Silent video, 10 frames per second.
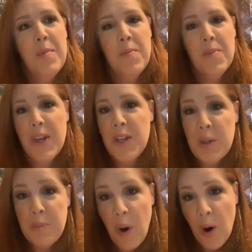They
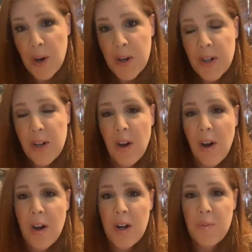could park
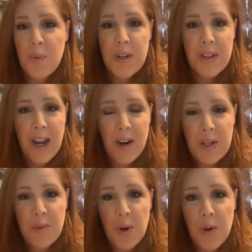on one of the
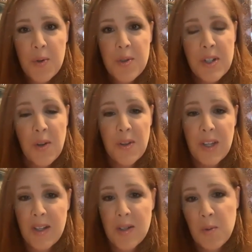county roads. You know, the
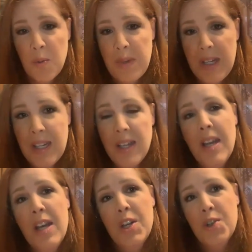kids will be
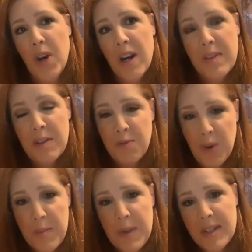driving
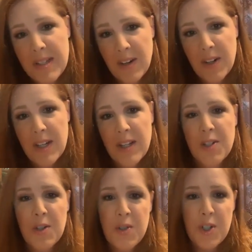from Assyria
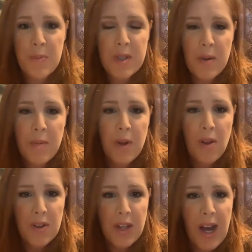to Gypsum
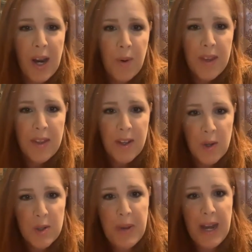along the highway that
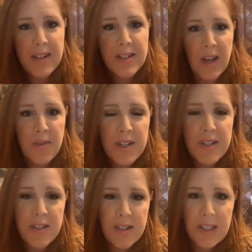goes past Southeast
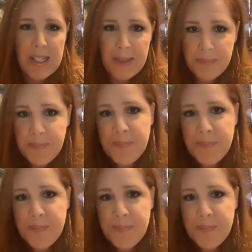of Saline.